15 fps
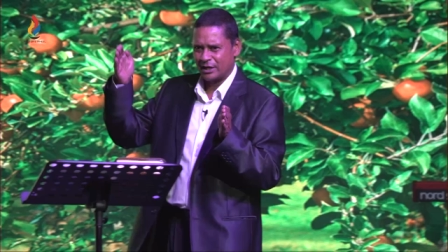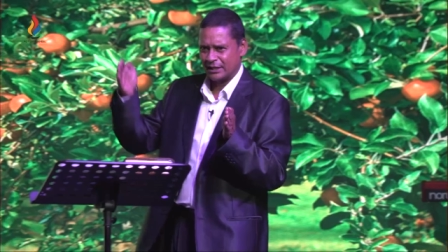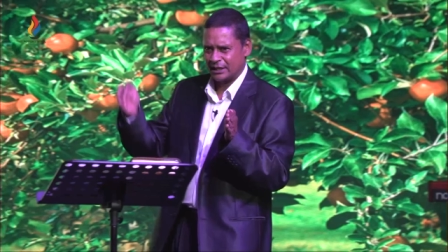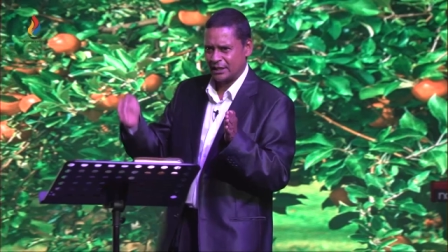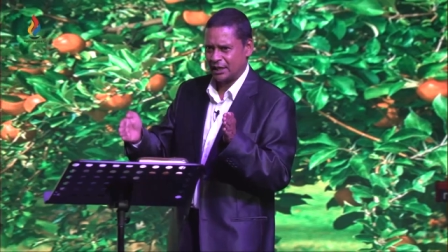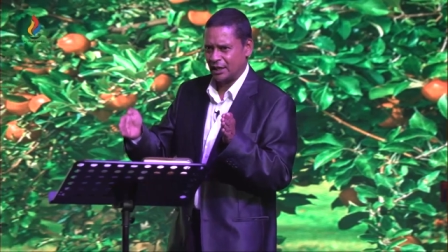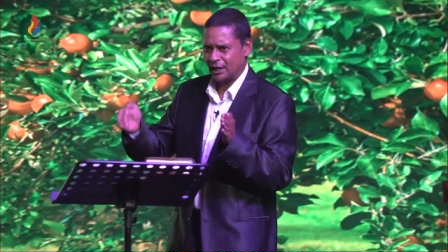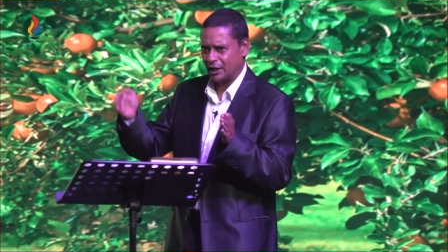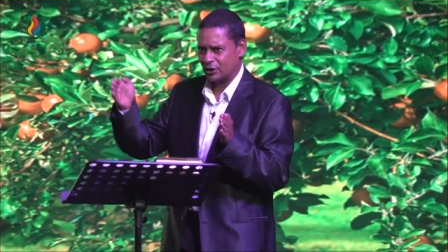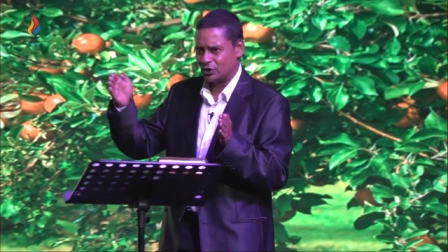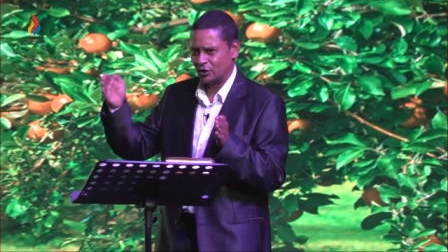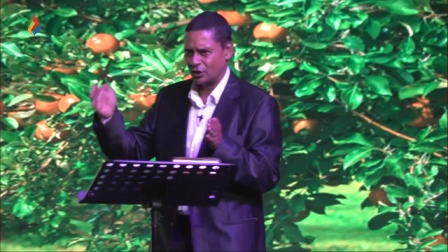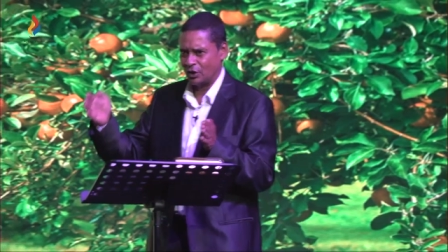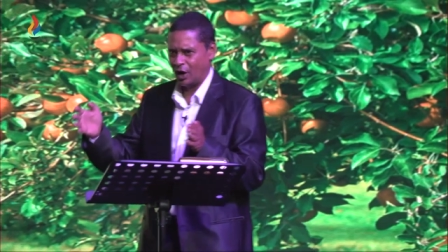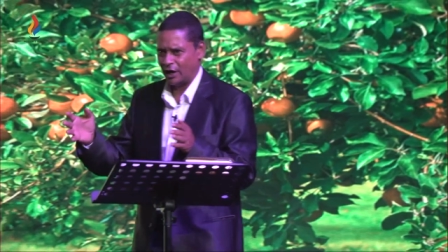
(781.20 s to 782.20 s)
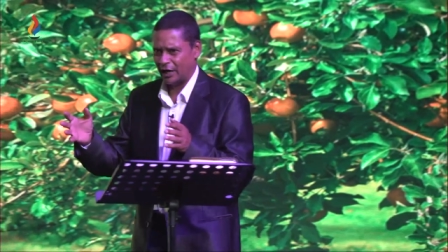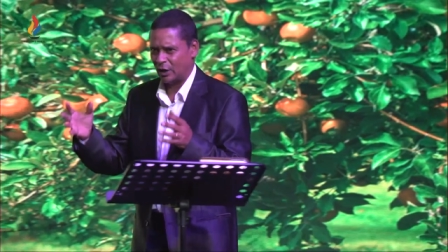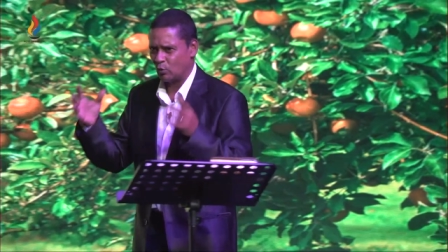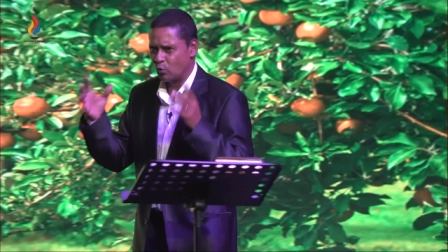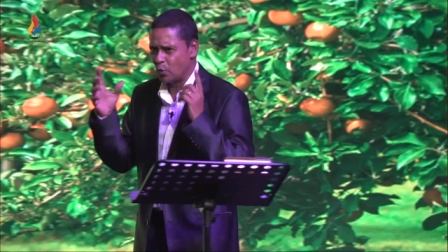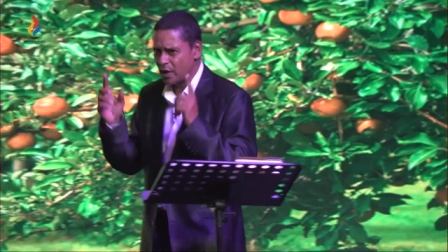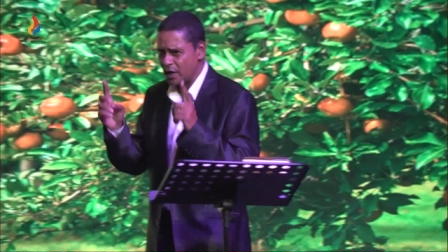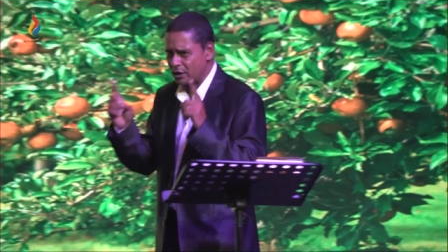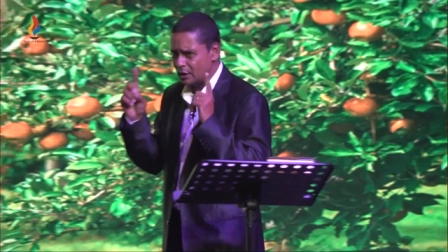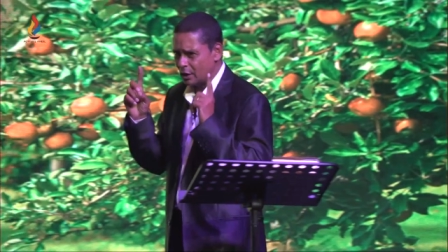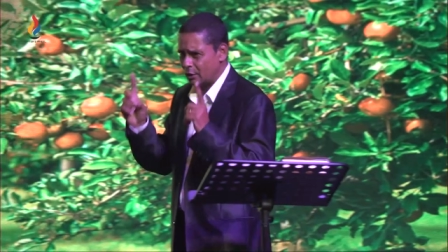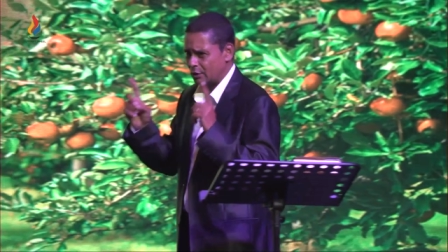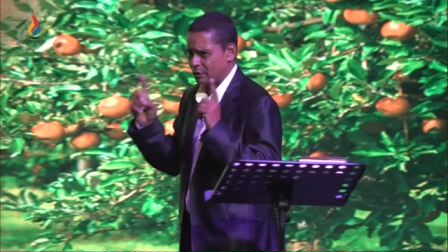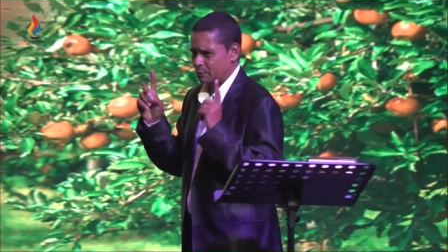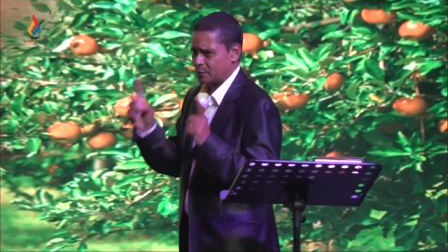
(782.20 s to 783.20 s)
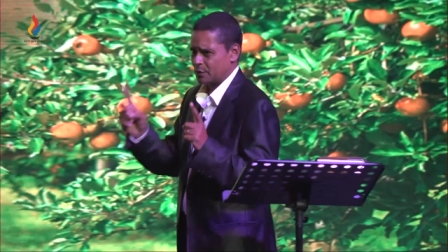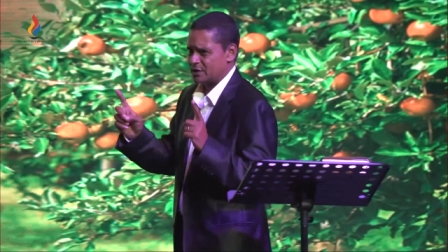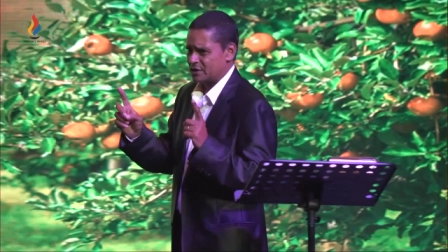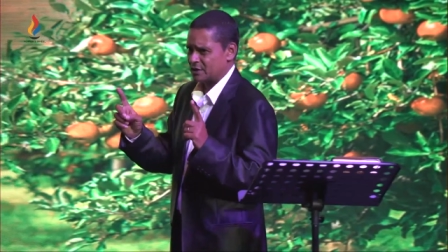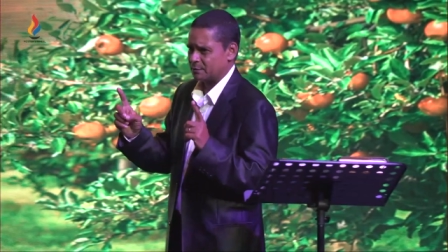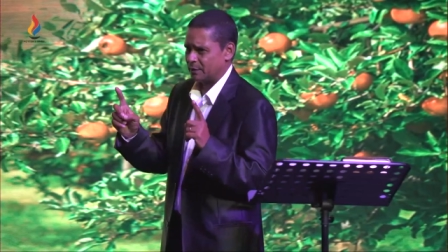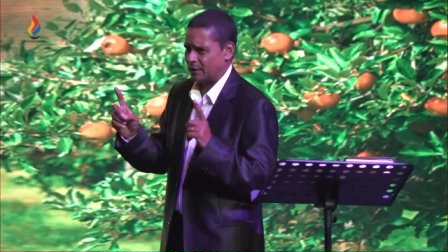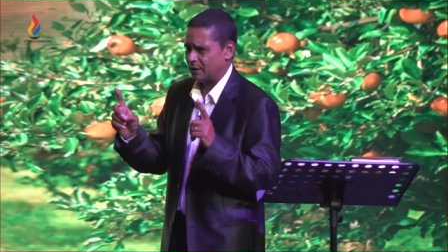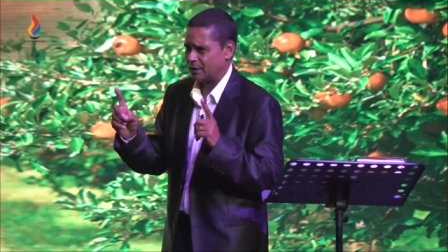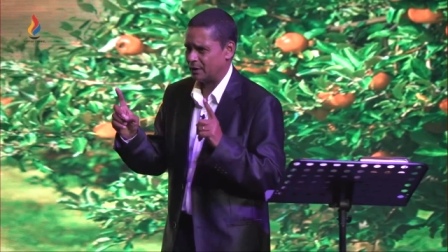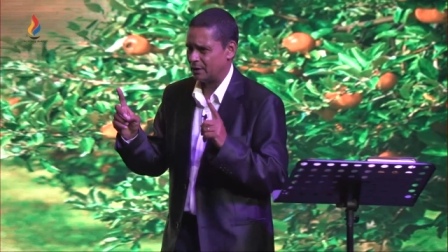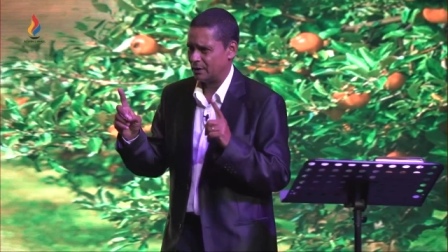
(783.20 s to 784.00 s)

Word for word: near to God. And we know the principle